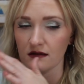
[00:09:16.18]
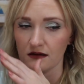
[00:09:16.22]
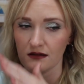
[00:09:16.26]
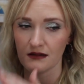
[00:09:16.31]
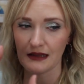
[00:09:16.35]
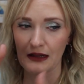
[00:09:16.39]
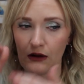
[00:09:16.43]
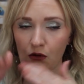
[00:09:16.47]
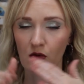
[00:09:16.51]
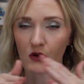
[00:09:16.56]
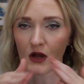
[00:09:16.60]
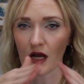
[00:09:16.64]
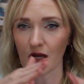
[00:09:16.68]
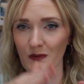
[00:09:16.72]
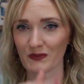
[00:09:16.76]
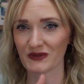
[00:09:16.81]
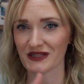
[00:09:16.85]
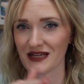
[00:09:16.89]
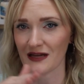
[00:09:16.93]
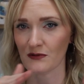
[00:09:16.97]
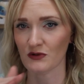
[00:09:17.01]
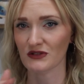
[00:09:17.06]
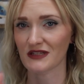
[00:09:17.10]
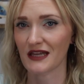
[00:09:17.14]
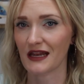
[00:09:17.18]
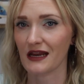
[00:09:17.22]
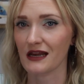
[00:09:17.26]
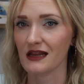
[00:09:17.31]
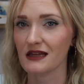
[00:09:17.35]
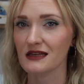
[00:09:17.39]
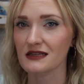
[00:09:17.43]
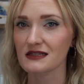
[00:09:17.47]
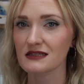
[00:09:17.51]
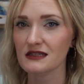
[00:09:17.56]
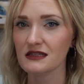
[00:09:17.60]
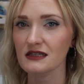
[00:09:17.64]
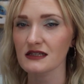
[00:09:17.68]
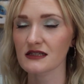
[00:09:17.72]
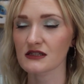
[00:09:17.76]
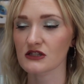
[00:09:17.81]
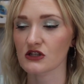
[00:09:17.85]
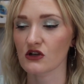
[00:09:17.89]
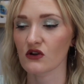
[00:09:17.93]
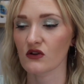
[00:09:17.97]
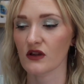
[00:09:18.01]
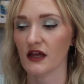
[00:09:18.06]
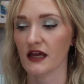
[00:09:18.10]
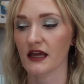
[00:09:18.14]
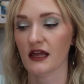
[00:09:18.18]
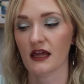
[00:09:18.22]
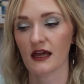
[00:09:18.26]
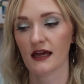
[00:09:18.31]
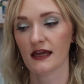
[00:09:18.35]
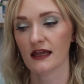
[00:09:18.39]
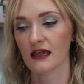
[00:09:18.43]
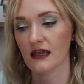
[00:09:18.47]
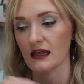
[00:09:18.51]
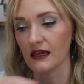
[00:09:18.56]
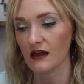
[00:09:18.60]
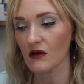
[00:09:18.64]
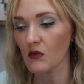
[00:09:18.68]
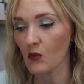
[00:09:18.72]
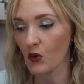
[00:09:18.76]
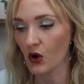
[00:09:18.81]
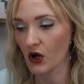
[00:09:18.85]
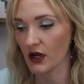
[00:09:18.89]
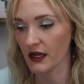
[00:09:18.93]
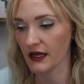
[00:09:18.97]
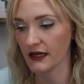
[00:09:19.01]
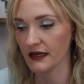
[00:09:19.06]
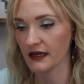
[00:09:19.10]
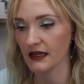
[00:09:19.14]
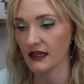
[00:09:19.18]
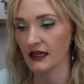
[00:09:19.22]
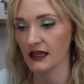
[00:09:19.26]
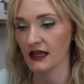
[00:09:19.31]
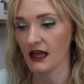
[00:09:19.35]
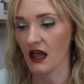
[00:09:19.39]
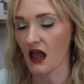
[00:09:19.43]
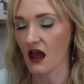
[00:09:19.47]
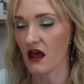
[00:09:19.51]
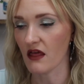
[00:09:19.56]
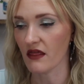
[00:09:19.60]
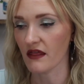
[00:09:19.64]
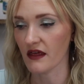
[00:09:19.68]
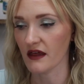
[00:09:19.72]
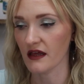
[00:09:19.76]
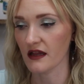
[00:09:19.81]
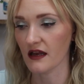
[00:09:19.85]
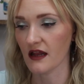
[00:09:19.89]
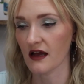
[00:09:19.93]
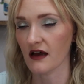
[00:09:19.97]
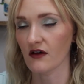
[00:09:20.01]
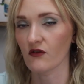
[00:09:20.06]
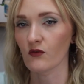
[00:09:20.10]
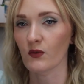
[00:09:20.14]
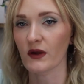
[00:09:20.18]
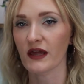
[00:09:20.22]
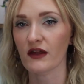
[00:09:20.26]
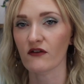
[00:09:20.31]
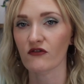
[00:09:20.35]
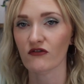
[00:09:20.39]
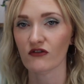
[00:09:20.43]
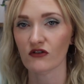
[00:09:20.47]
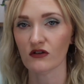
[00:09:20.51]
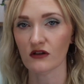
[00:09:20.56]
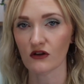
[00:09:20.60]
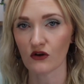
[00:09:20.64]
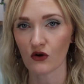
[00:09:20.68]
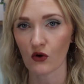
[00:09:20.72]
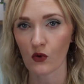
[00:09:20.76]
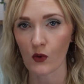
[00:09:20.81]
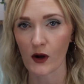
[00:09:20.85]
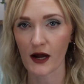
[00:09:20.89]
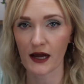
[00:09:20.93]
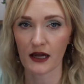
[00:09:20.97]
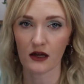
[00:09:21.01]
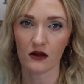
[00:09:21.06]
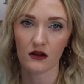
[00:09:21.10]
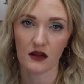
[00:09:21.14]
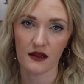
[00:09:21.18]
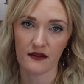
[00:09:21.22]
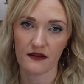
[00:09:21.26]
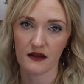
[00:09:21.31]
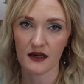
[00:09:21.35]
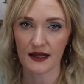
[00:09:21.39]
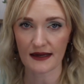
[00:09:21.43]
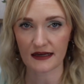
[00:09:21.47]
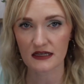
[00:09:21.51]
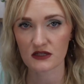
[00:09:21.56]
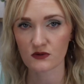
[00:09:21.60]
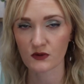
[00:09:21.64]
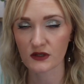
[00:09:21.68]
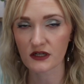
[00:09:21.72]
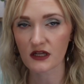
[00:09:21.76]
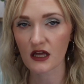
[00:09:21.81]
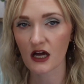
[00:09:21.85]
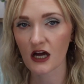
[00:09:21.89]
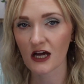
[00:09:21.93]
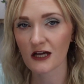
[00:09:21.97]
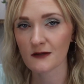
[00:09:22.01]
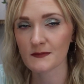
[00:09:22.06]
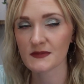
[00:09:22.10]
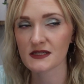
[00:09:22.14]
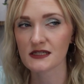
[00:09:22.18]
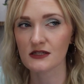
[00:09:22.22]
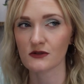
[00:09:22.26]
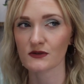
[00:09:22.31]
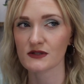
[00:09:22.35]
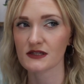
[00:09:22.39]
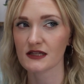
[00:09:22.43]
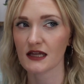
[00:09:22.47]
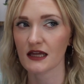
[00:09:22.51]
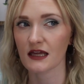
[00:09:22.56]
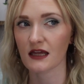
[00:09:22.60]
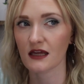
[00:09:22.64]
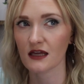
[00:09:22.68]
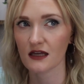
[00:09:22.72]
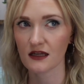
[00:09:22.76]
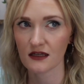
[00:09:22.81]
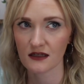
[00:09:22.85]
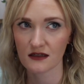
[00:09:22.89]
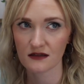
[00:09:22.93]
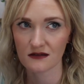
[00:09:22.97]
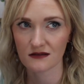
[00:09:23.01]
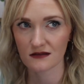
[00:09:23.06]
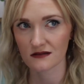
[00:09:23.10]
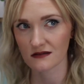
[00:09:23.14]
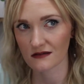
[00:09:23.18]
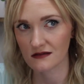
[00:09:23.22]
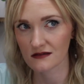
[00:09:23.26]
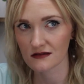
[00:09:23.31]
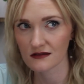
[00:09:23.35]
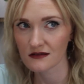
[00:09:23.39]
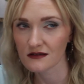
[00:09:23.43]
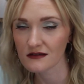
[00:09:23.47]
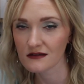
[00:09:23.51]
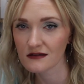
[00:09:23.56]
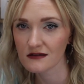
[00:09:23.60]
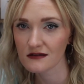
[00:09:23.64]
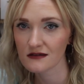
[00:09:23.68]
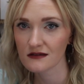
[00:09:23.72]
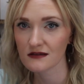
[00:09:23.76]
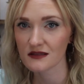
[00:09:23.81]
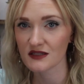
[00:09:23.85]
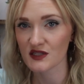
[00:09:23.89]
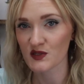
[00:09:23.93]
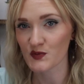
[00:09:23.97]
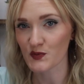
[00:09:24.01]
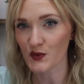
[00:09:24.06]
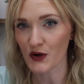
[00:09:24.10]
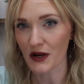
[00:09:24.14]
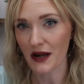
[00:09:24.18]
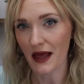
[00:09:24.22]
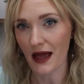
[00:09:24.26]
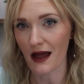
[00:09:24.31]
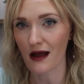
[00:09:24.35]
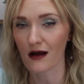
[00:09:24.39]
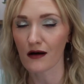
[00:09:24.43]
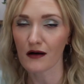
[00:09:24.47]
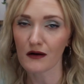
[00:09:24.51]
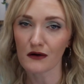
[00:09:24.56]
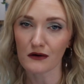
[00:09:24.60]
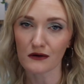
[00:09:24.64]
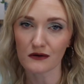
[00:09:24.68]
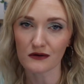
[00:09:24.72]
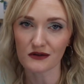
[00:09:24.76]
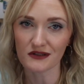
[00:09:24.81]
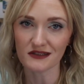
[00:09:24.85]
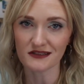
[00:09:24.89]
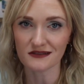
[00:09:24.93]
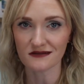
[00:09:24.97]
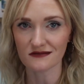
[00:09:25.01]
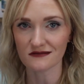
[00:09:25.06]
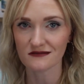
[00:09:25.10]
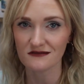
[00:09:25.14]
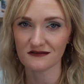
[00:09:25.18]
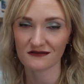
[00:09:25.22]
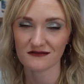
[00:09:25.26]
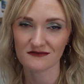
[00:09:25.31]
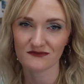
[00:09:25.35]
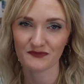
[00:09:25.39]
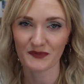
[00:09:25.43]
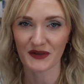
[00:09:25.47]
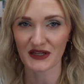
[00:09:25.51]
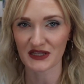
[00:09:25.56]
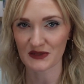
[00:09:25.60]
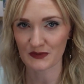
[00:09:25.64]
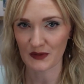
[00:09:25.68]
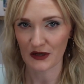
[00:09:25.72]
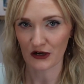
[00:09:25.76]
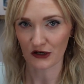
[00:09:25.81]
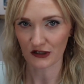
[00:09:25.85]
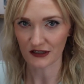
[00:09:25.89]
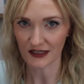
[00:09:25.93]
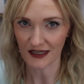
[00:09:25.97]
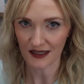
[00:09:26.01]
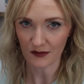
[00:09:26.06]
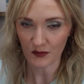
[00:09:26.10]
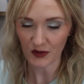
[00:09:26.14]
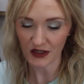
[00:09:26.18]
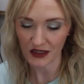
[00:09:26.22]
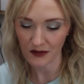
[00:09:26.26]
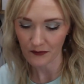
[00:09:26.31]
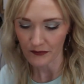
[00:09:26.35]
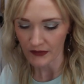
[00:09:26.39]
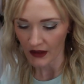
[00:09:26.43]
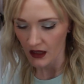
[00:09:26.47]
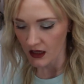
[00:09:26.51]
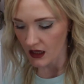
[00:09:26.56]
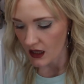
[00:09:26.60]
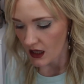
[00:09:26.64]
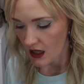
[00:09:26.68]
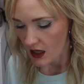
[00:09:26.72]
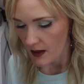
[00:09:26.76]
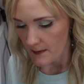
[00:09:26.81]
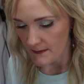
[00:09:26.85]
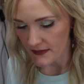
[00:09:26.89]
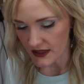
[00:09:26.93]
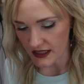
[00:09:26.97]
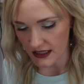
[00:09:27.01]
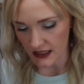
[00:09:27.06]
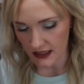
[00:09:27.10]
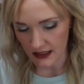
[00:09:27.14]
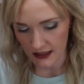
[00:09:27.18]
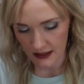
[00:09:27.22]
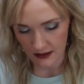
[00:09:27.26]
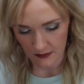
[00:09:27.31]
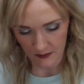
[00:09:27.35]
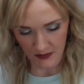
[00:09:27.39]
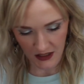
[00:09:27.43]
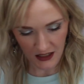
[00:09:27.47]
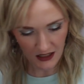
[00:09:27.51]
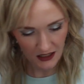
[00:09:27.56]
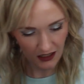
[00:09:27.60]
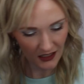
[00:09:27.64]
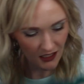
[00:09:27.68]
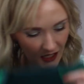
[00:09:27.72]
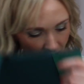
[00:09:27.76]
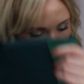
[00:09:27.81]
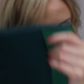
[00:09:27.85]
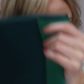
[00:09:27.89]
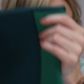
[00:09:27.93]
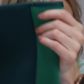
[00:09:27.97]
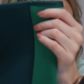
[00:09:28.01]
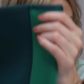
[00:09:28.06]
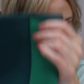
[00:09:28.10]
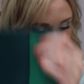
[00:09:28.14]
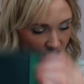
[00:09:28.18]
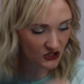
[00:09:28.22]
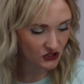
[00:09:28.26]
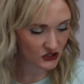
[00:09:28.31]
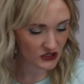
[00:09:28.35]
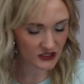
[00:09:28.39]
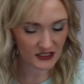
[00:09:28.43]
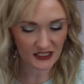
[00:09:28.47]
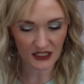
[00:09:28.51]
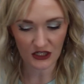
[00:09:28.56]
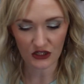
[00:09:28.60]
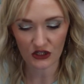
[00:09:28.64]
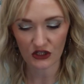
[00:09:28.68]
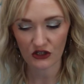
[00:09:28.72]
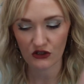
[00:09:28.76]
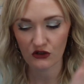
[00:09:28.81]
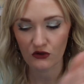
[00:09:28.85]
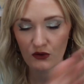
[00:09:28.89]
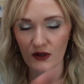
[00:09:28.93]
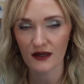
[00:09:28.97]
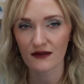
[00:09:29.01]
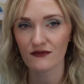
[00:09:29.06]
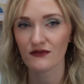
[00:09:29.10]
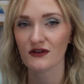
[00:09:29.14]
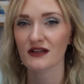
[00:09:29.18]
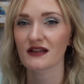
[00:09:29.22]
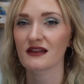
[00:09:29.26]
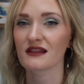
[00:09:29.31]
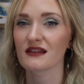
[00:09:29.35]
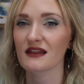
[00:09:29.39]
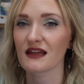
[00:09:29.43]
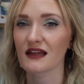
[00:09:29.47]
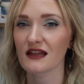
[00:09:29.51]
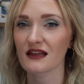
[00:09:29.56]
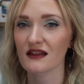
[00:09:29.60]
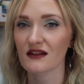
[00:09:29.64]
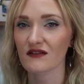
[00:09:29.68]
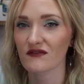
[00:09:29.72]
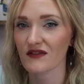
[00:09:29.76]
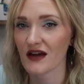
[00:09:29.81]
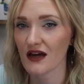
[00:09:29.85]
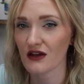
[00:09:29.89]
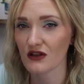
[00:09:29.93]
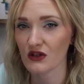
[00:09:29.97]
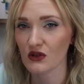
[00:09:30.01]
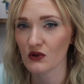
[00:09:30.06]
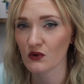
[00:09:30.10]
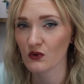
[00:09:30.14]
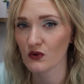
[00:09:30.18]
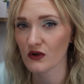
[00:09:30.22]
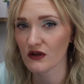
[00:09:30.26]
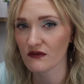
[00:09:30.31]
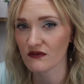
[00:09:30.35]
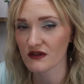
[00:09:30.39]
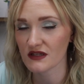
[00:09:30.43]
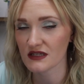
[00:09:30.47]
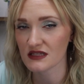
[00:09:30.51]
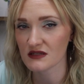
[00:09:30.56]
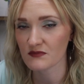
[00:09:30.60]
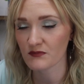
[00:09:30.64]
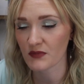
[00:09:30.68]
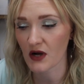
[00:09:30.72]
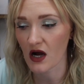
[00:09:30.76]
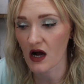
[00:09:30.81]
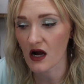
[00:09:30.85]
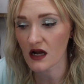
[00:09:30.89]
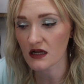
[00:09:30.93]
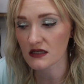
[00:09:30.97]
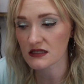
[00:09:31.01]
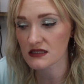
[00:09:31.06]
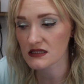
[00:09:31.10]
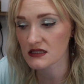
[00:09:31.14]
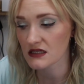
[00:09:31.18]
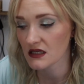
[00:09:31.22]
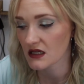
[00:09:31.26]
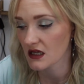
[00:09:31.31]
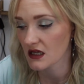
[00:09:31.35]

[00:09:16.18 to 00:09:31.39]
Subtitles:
they don't come simultaneously. So like I can get one and then I'll wait for a little while and the next one comes. So it's like spread out and makes my heart happy. But I wish I could tell you everything, the value of this box,